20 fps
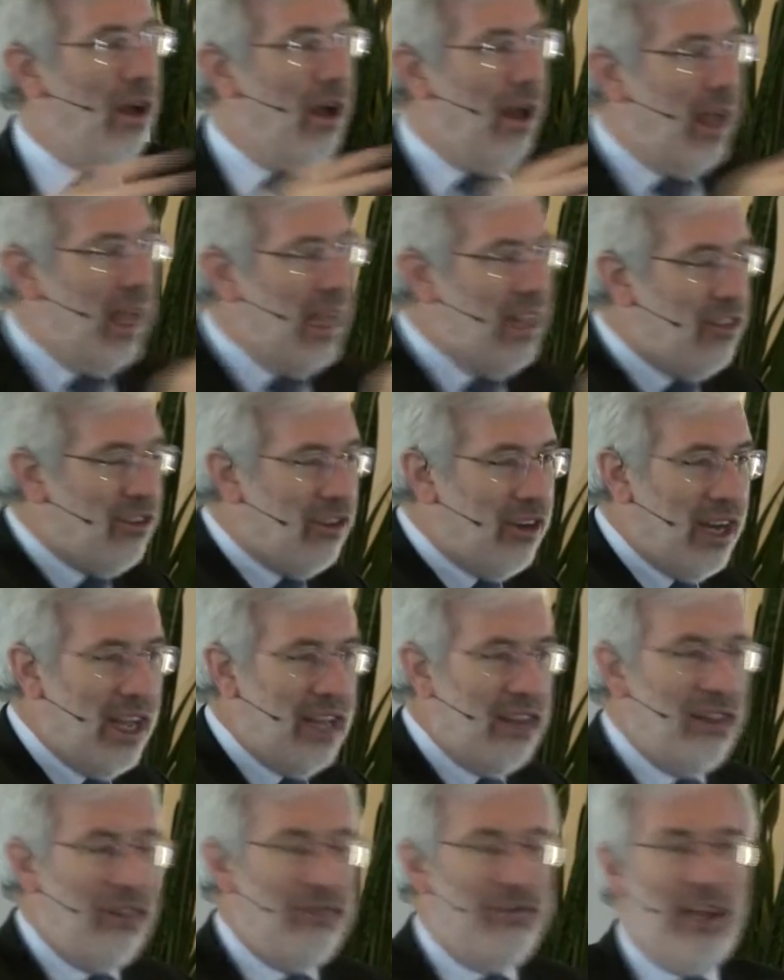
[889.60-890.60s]

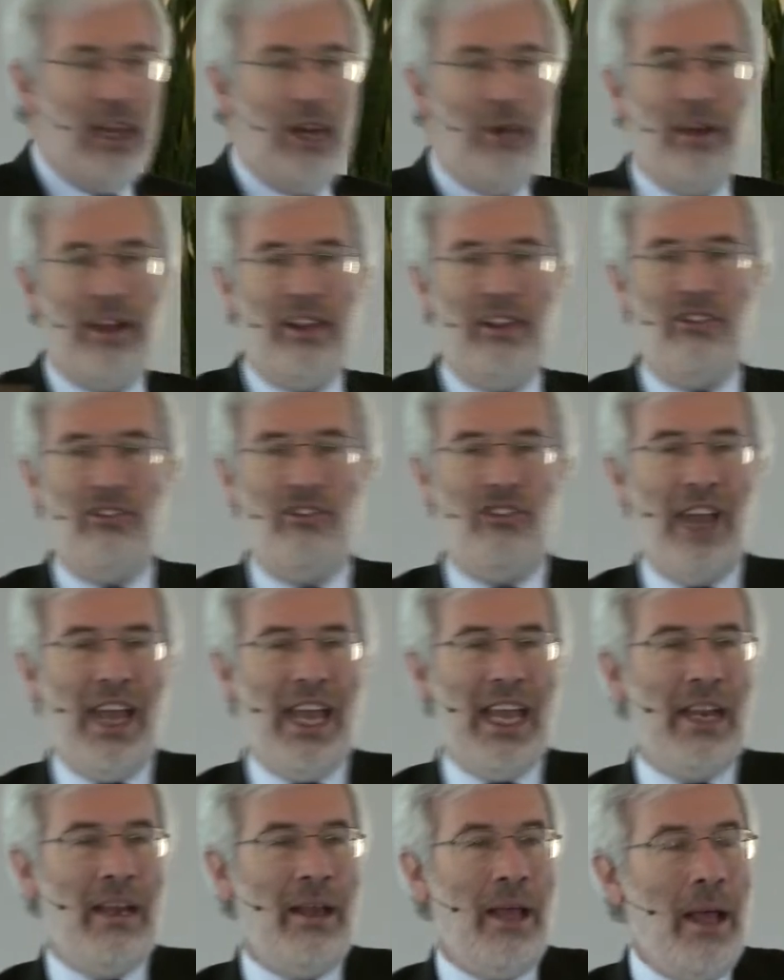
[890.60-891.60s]
integrated value-added
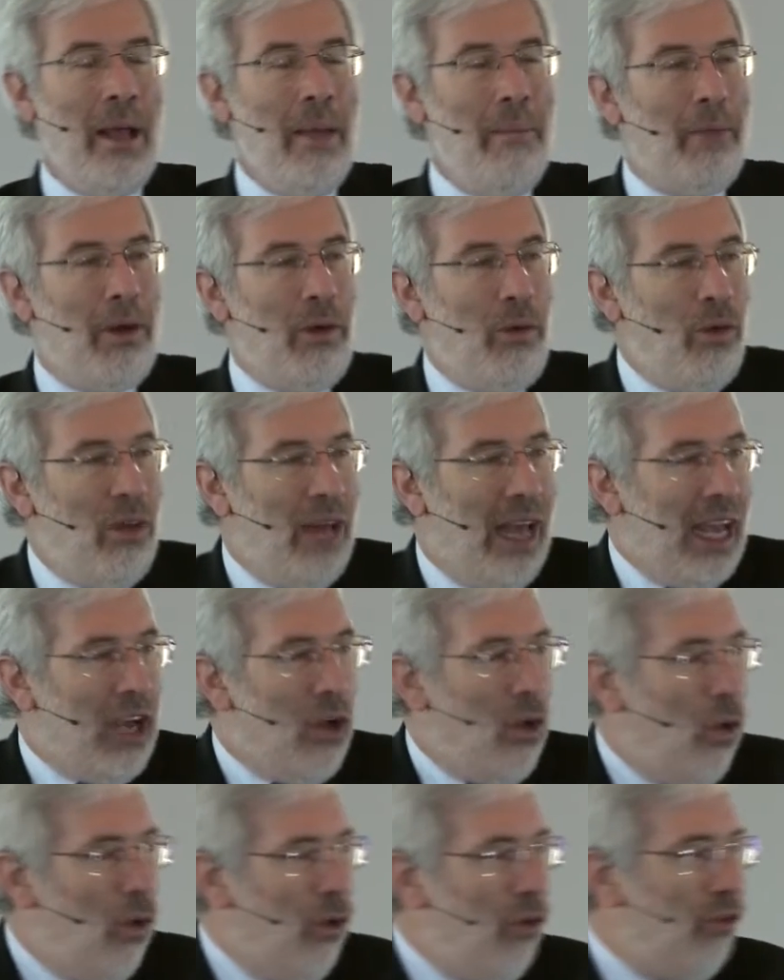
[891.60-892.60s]
chain, but we would like
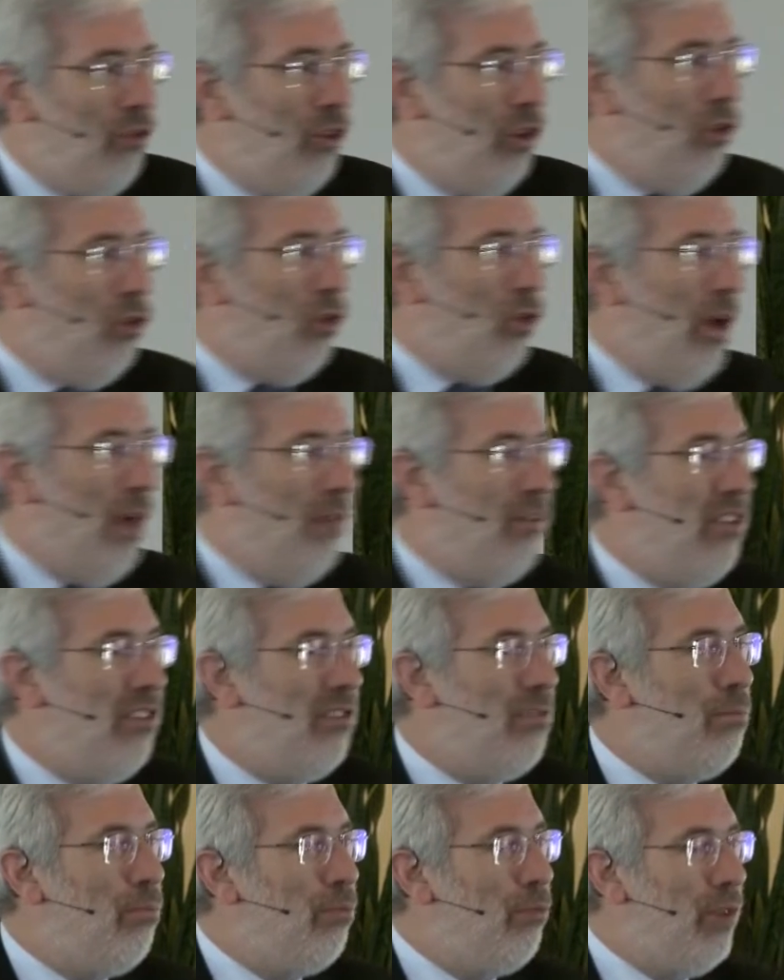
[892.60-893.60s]
also to have these
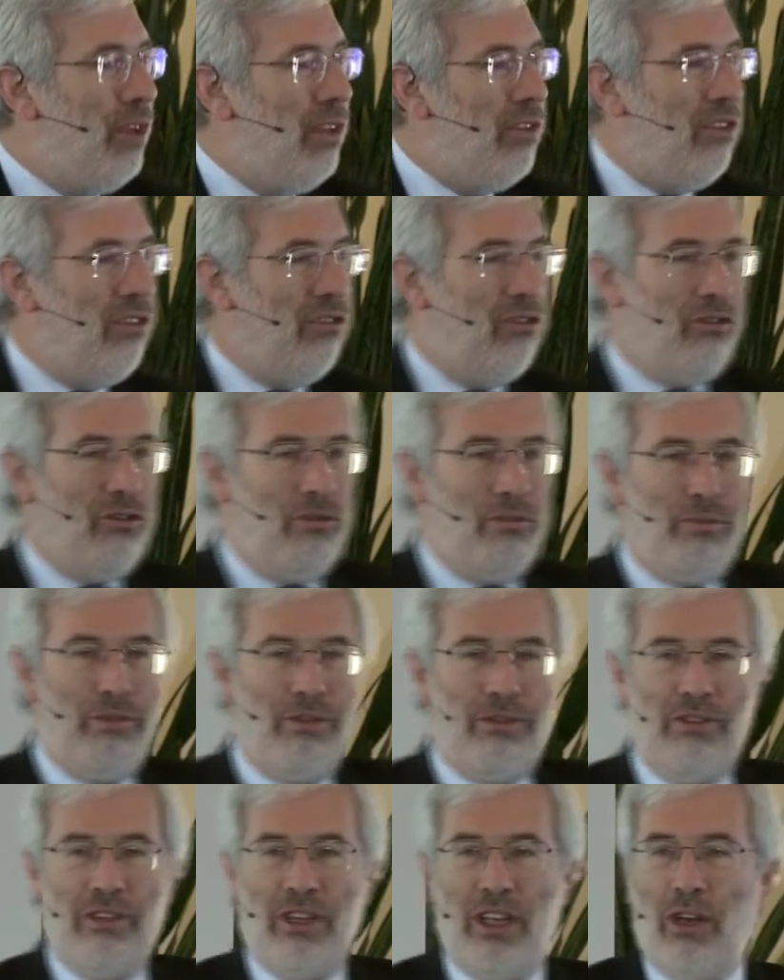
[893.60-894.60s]
bridges to
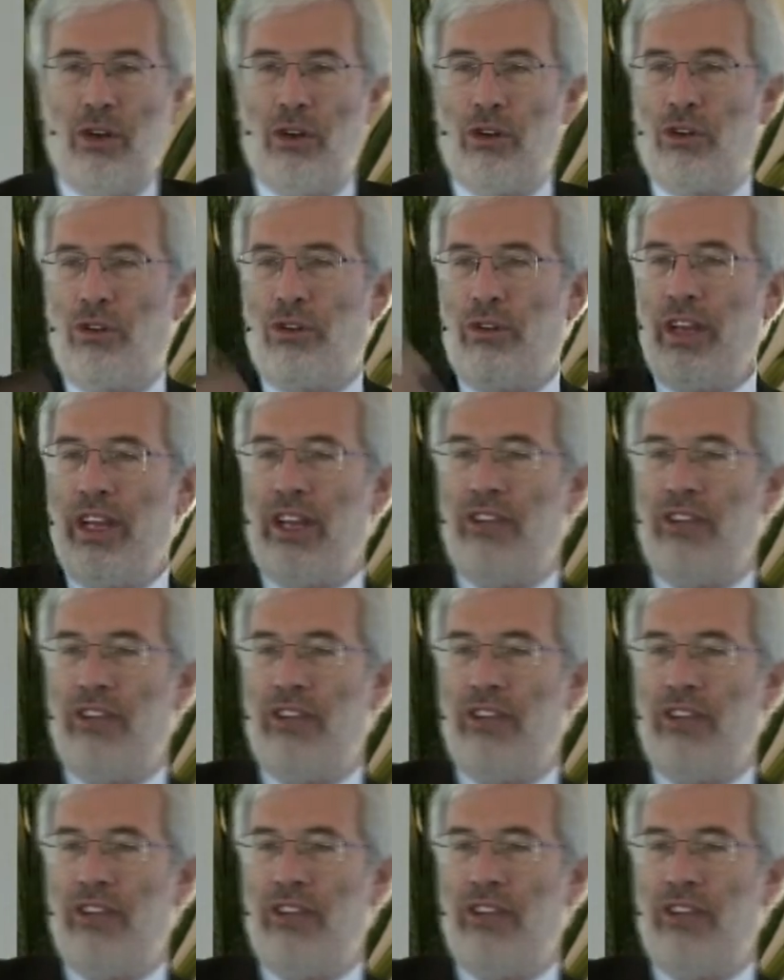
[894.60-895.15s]
Brazil or Korea,